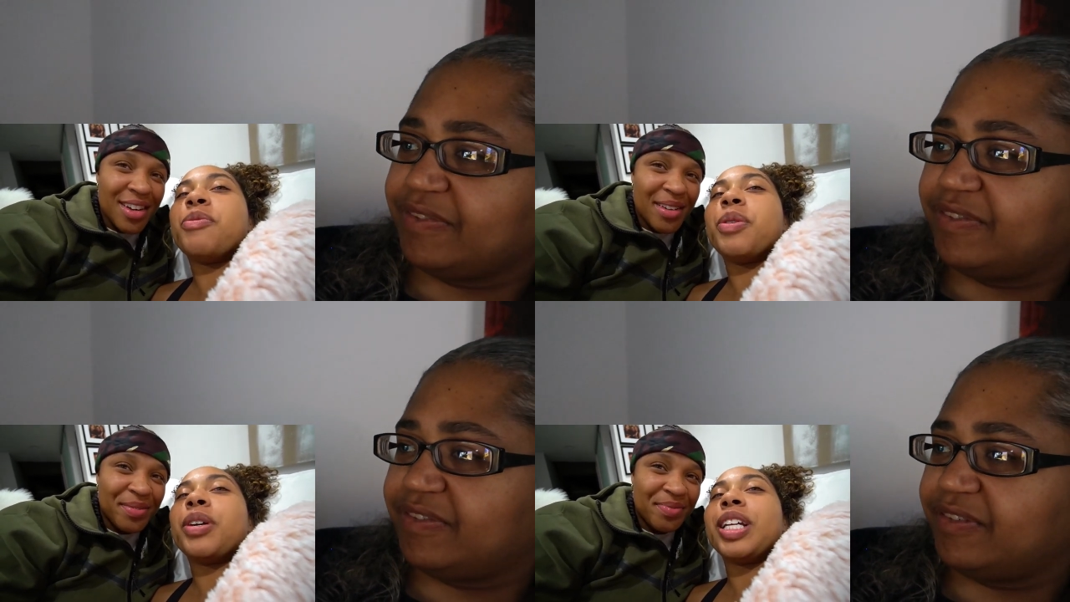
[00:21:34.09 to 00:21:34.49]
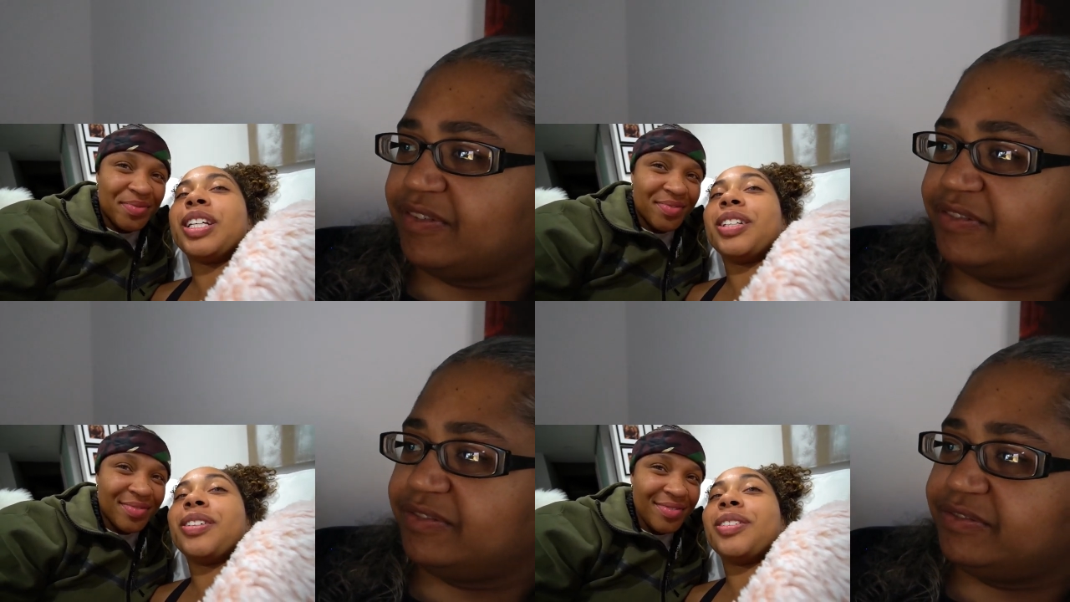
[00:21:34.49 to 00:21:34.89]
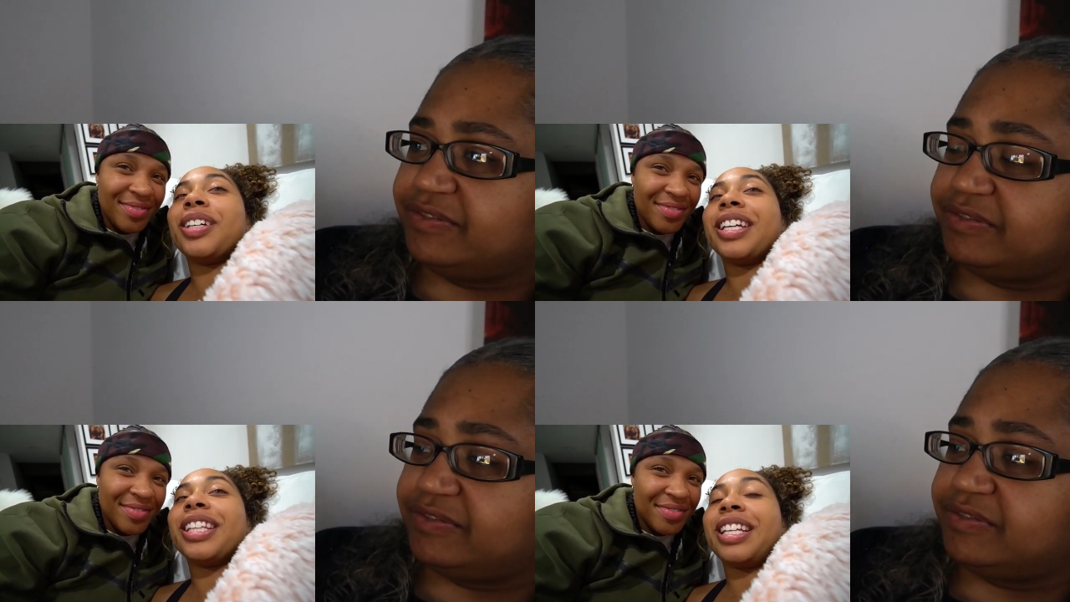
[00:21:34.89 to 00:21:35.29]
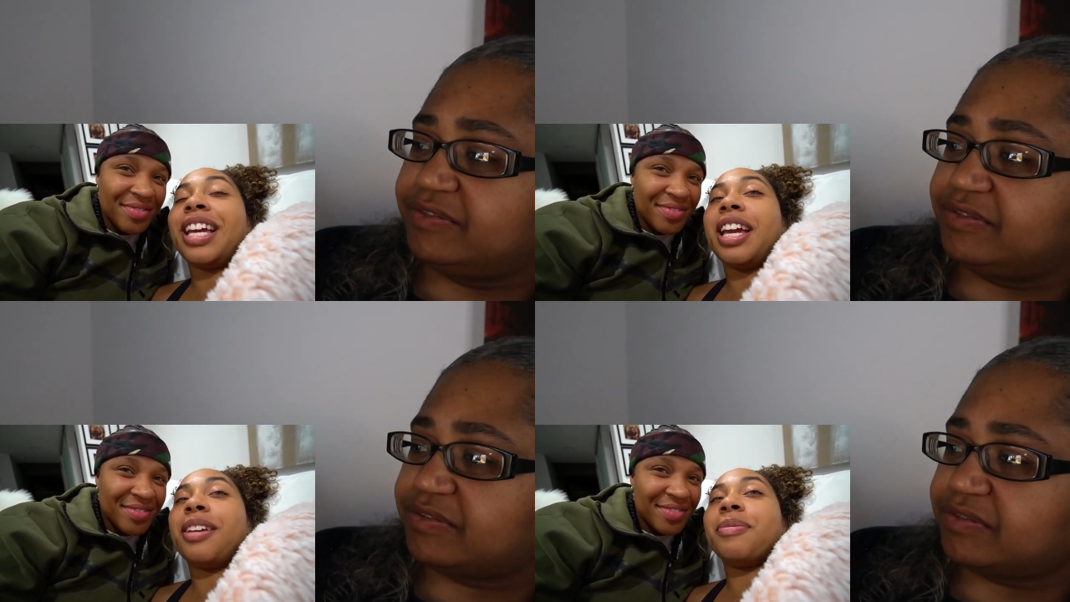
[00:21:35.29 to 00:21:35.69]
Speaker 1: we're gonna go look at the
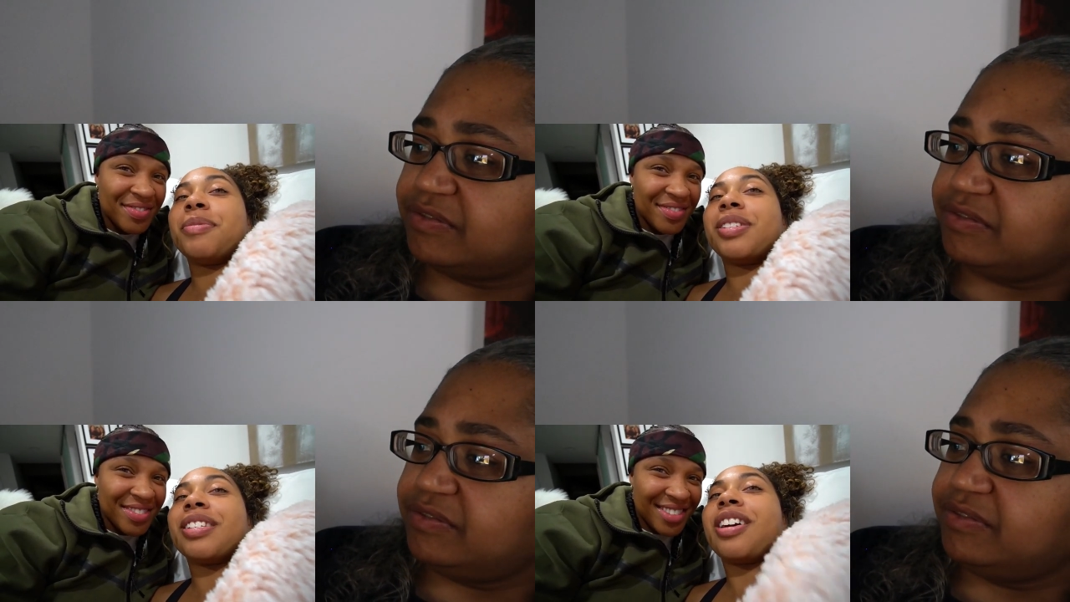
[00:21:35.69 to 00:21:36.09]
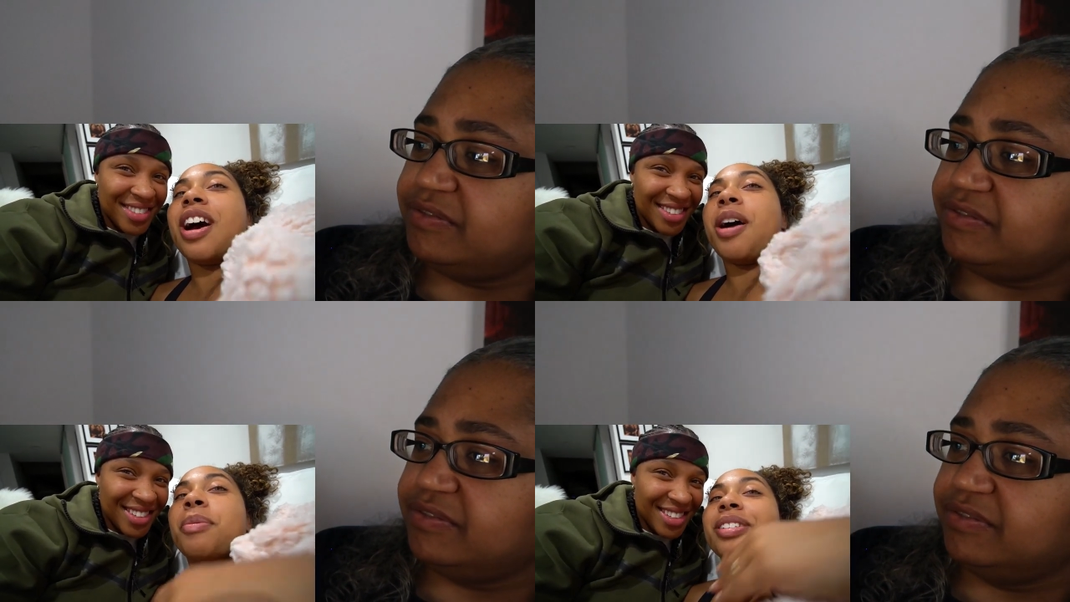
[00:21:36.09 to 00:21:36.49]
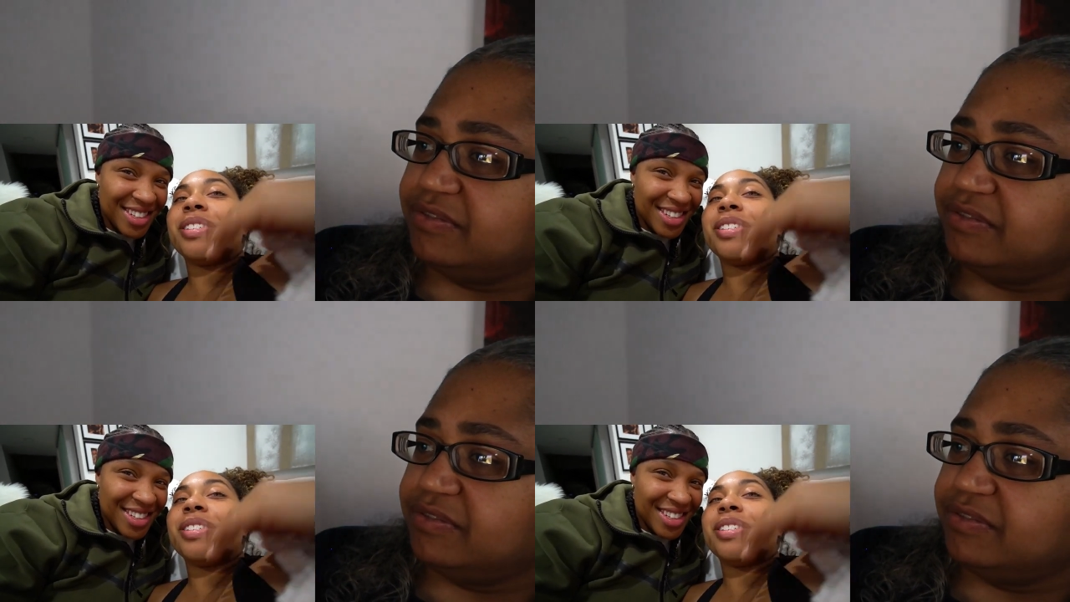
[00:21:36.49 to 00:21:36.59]
names. Comment